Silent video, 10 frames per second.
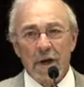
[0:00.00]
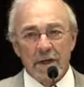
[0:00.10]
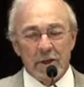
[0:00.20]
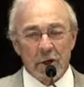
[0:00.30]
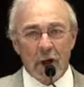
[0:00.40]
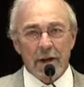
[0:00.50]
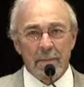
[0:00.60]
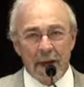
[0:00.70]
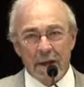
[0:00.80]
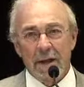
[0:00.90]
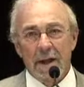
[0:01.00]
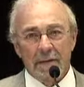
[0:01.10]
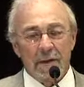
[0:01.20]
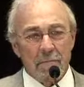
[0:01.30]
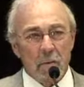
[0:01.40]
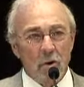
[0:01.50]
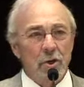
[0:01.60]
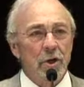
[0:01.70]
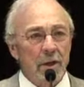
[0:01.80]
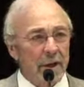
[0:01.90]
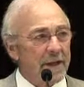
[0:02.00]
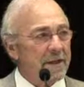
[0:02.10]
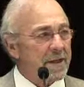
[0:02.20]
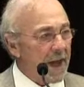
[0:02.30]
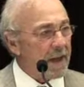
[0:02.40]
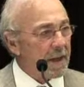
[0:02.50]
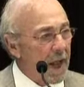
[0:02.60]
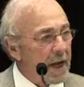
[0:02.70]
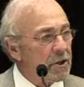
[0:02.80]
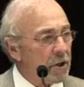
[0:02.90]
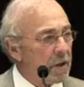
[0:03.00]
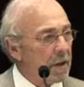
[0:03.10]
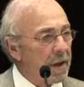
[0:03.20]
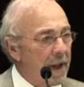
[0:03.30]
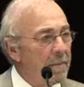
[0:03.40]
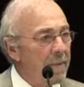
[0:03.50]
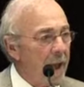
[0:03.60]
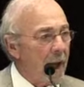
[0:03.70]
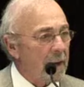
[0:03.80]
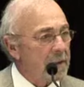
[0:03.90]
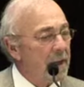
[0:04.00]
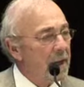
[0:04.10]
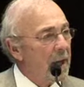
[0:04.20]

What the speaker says: to talk about the emotional and psychological impact